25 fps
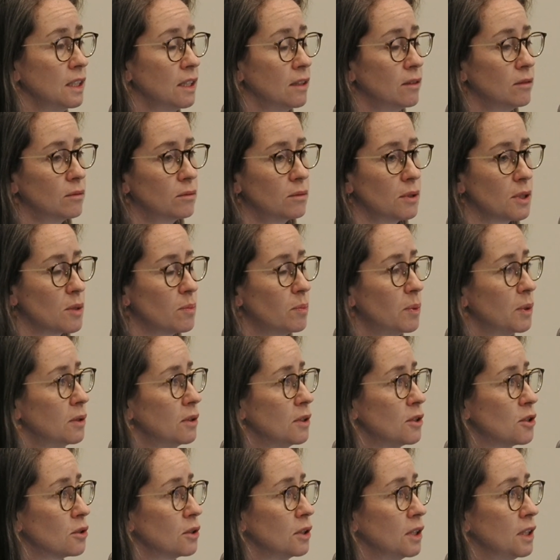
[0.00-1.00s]
and
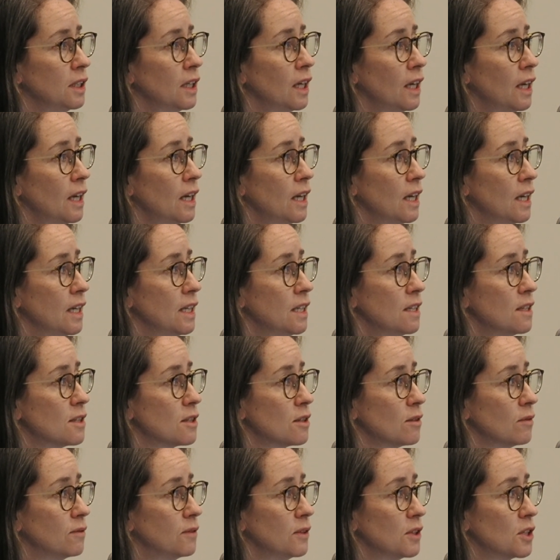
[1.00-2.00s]
respiratory
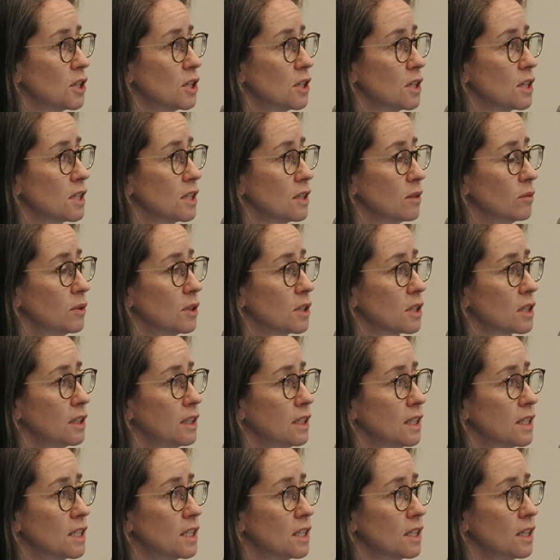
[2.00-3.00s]
insufficiency, which
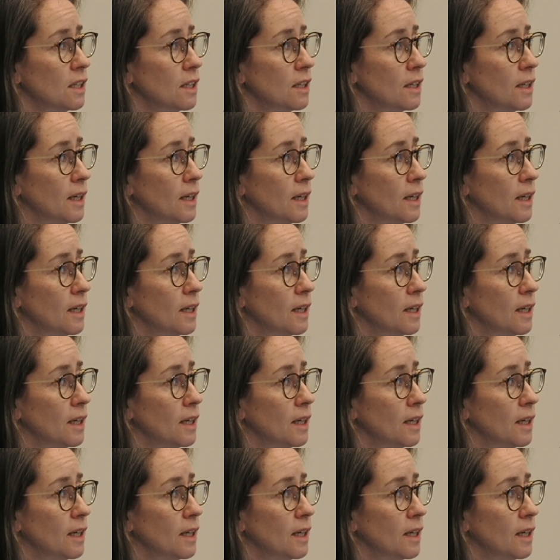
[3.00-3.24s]
leads to